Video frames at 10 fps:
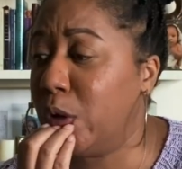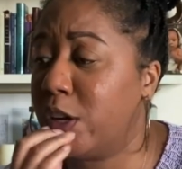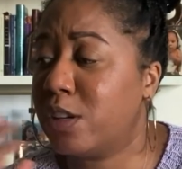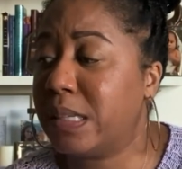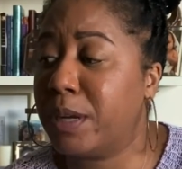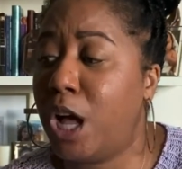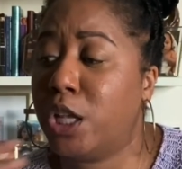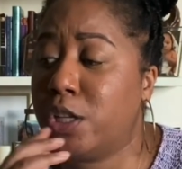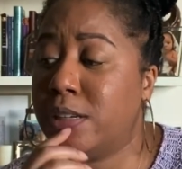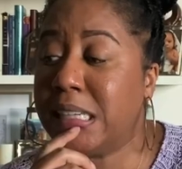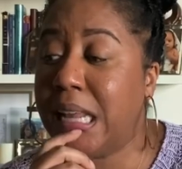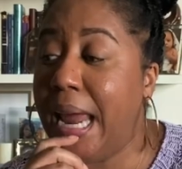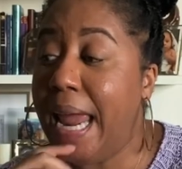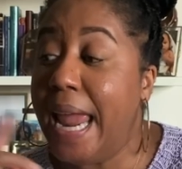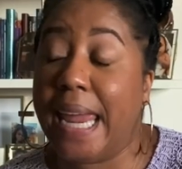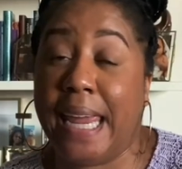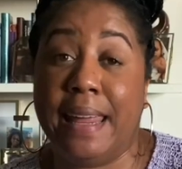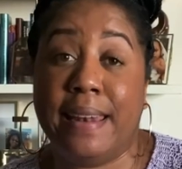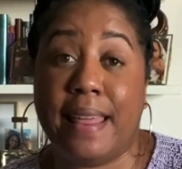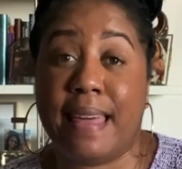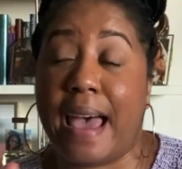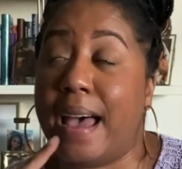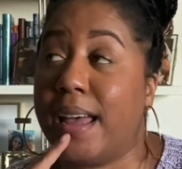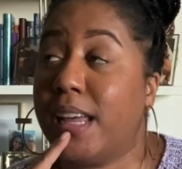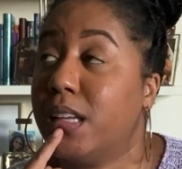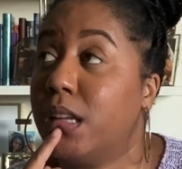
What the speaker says: There are some colors in that